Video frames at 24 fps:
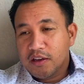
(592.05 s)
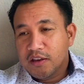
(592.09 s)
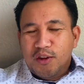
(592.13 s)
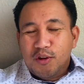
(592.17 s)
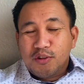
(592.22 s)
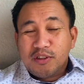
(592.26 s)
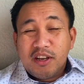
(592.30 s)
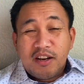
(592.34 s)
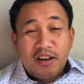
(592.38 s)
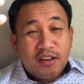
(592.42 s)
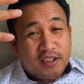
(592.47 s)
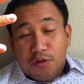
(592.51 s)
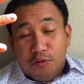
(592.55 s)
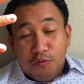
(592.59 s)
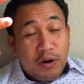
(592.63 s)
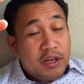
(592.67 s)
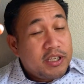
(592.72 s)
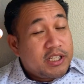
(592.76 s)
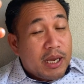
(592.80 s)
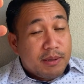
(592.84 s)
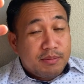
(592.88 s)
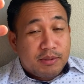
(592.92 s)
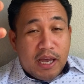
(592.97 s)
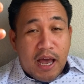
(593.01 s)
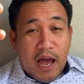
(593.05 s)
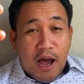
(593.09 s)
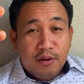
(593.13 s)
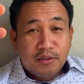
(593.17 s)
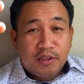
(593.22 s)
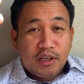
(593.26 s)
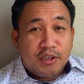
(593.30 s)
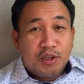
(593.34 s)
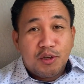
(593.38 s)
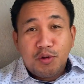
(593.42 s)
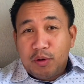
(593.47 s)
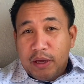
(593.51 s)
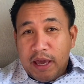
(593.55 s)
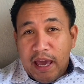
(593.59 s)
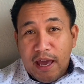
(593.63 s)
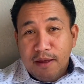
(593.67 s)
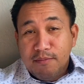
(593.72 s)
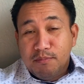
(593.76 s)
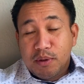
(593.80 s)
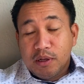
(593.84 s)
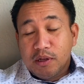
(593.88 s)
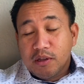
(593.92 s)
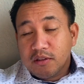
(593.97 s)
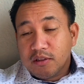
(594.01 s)
Those are the 3 types of houses that you can
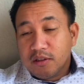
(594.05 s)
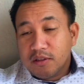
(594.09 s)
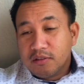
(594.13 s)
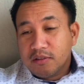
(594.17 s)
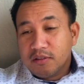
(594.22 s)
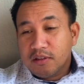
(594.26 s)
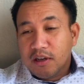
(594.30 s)
build.